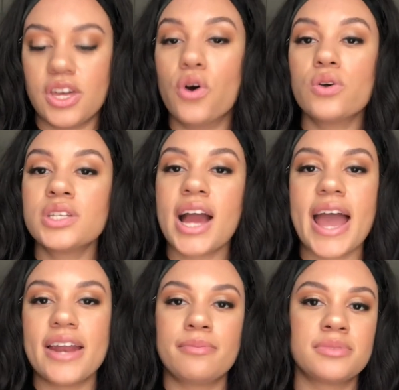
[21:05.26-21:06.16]
those are
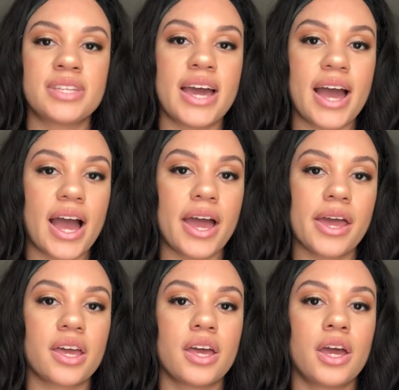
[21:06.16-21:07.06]
items that
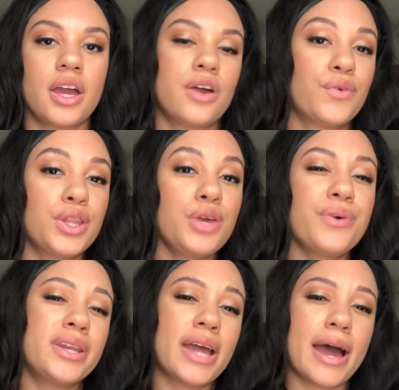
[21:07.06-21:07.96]
I really
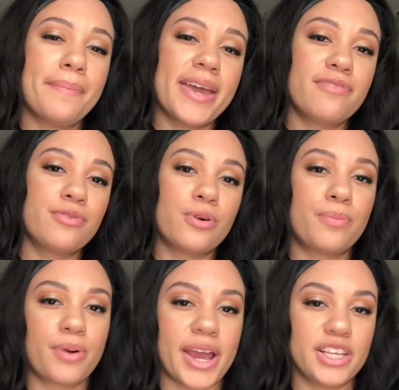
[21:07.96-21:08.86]
would not pay full
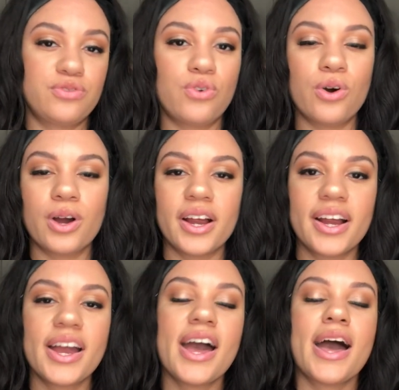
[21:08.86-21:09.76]
price
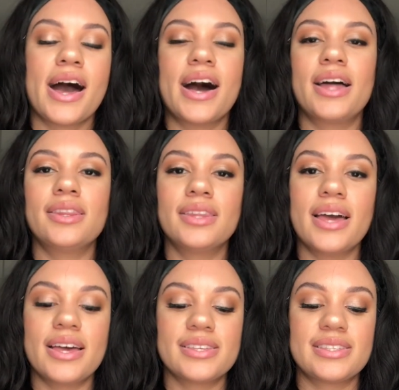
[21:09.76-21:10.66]
for
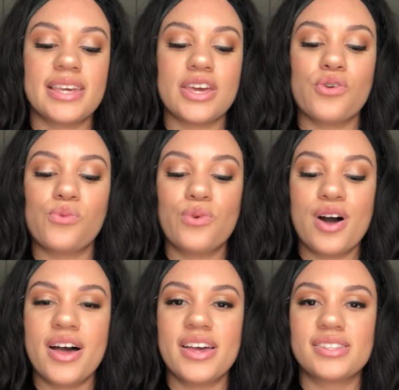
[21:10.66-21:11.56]
unless it
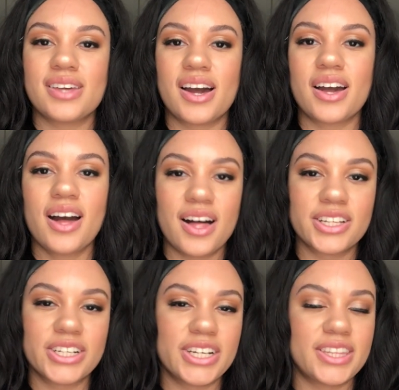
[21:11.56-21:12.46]
was a
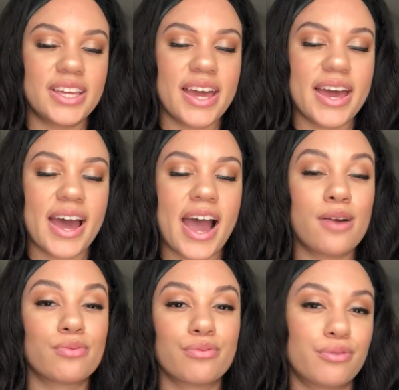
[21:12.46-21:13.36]
color that
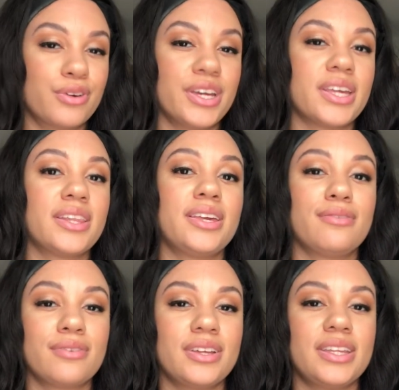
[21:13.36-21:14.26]
I
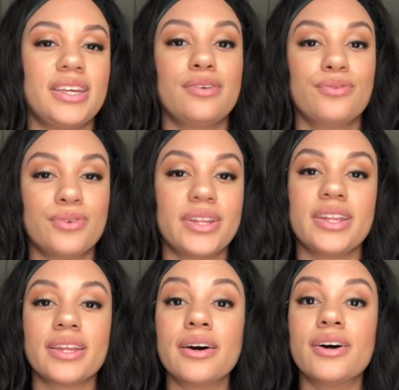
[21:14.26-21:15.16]
really, really,
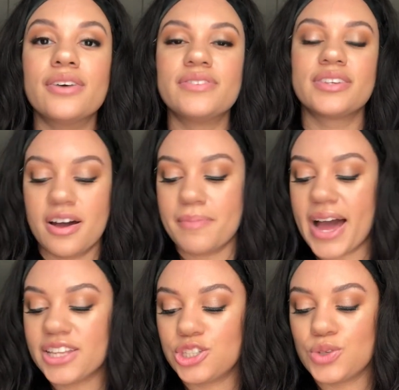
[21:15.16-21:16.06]
really loved.
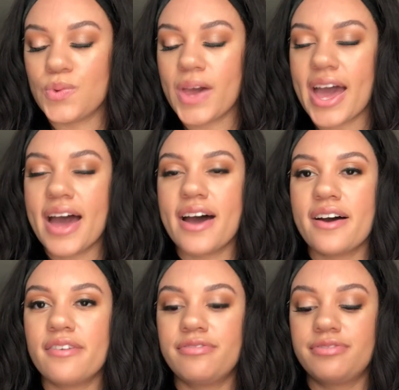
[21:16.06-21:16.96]
I do
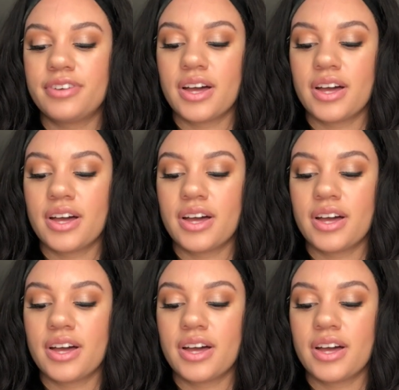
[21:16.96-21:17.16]
have